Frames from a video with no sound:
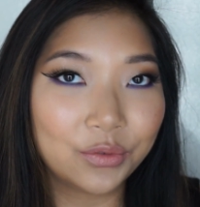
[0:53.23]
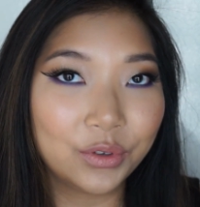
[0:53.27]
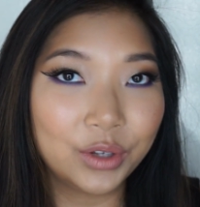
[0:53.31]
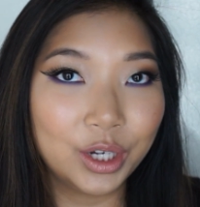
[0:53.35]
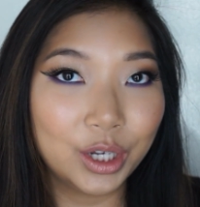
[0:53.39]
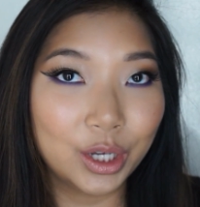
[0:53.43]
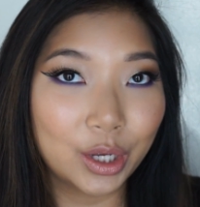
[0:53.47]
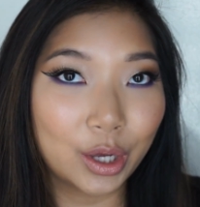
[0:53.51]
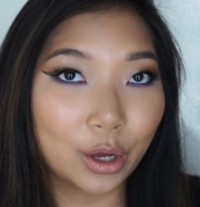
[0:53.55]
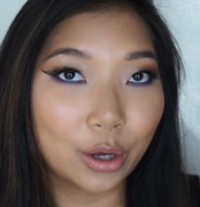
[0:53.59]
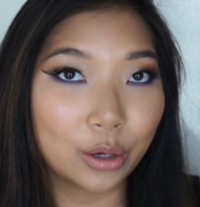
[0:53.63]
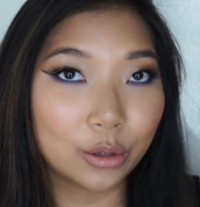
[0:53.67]

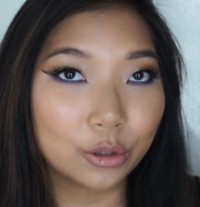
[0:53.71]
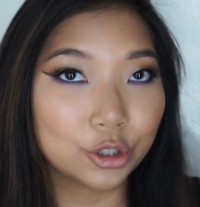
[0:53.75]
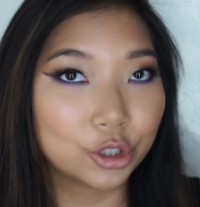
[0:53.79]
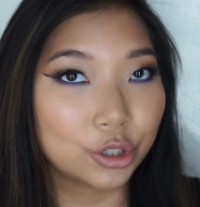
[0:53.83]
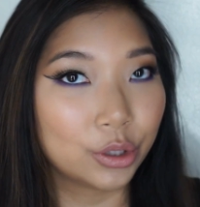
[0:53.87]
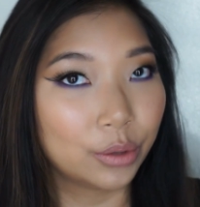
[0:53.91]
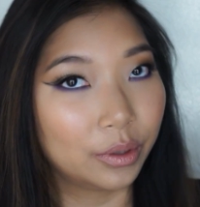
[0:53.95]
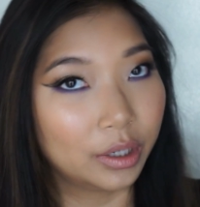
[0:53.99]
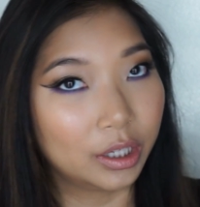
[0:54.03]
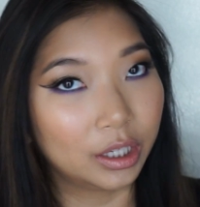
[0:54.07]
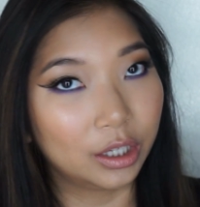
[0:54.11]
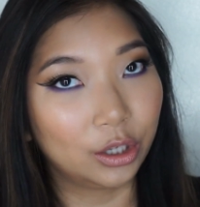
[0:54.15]
video
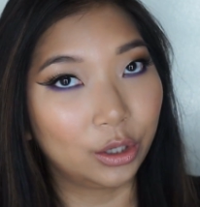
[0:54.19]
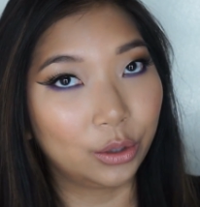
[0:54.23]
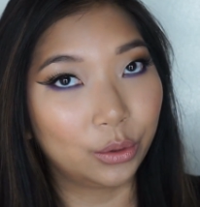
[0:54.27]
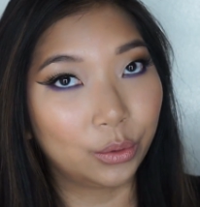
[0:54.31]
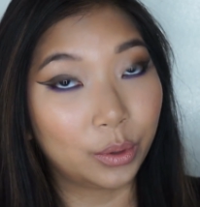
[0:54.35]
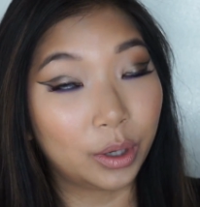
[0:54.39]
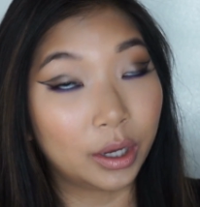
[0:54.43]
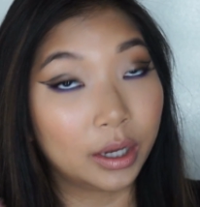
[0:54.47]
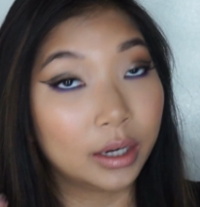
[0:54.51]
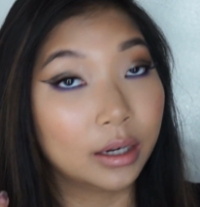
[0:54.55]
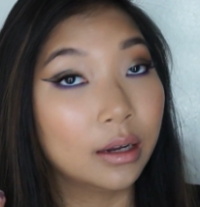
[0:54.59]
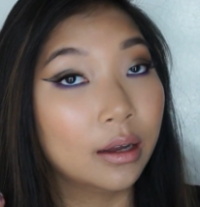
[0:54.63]
showing you
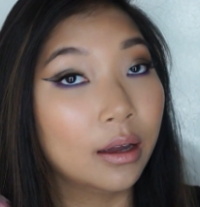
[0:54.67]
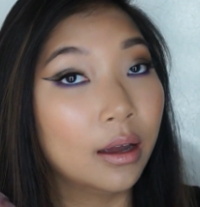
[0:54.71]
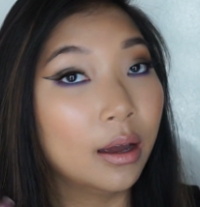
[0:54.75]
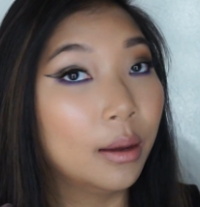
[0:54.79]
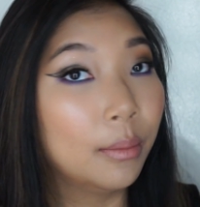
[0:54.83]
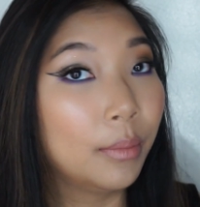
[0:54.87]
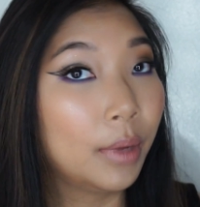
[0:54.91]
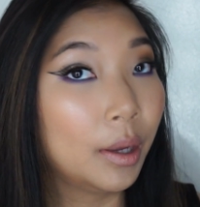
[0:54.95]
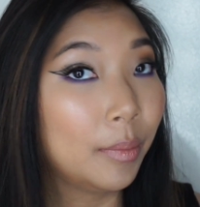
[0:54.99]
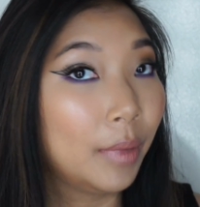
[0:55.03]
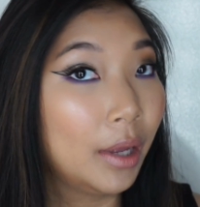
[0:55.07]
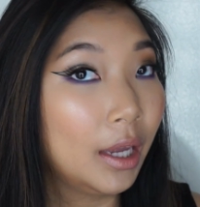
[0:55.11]
what
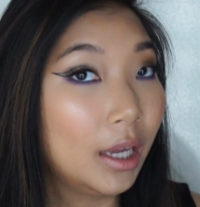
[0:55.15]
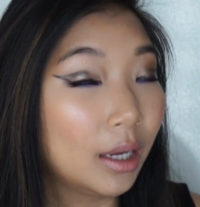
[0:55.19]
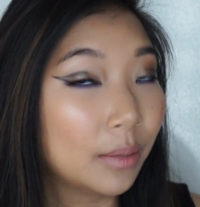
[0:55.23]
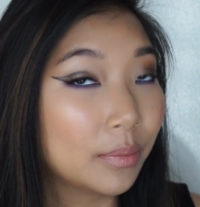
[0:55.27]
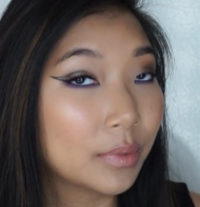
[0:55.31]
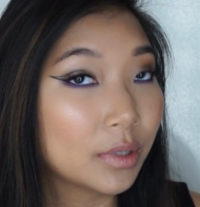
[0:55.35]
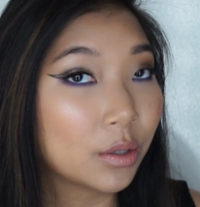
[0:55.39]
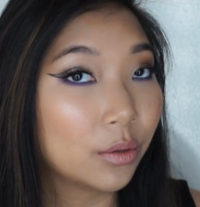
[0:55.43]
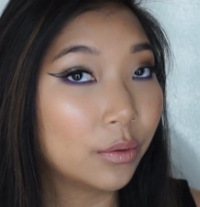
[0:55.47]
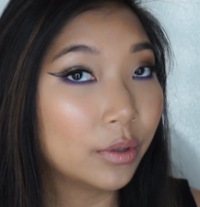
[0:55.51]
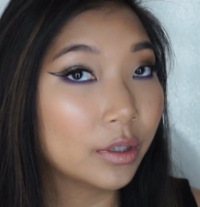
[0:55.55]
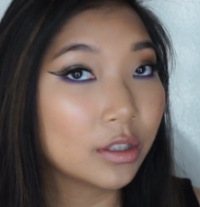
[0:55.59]
my
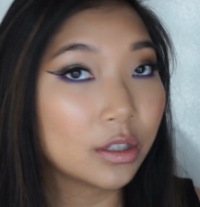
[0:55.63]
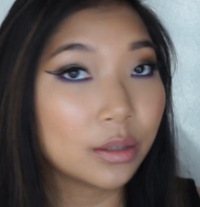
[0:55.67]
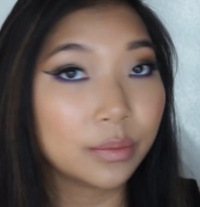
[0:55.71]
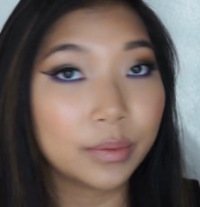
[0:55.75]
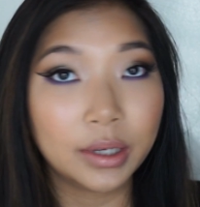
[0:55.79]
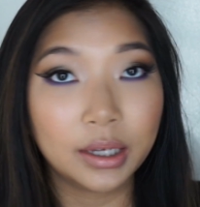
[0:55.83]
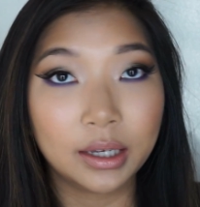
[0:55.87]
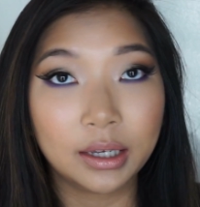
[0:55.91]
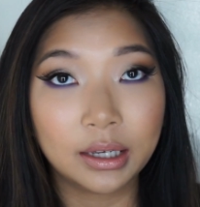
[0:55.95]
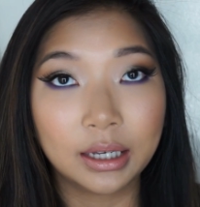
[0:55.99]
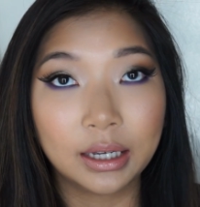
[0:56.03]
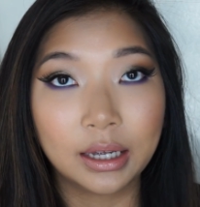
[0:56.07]
makeup's going to
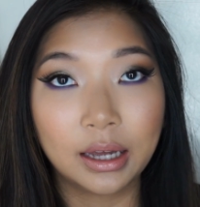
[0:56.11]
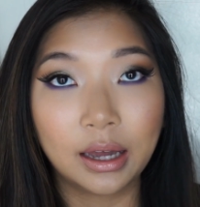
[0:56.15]
be.